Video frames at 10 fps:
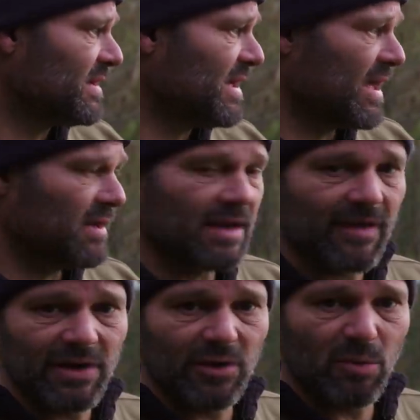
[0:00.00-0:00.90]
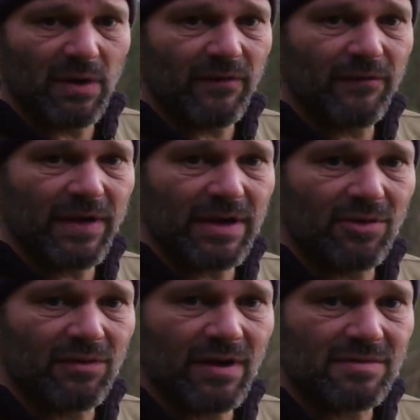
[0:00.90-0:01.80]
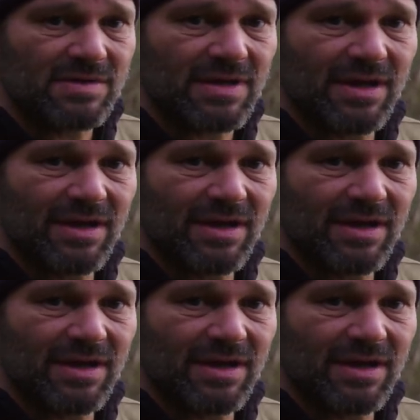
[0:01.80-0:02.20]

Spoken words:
get in and have a little bit of a feed on those